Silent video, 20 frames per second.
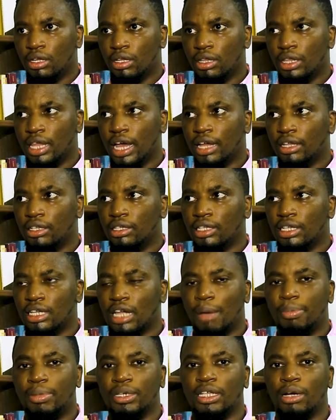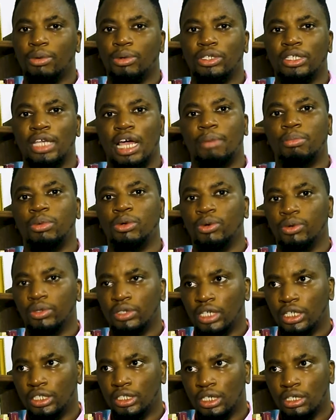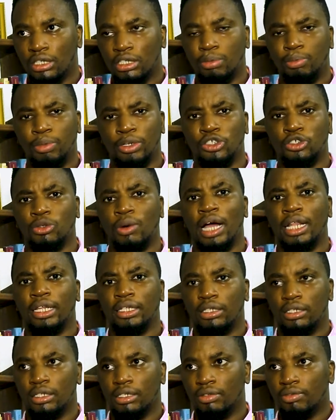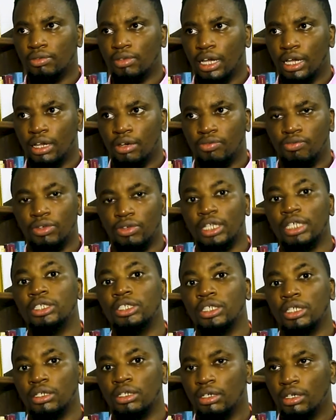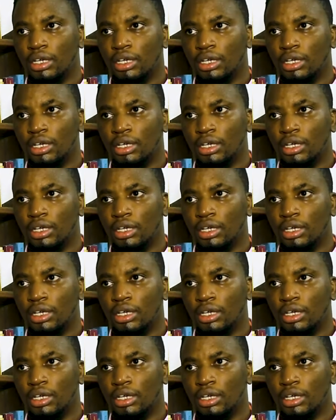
that topics that were taboo, such as spirituality and religion,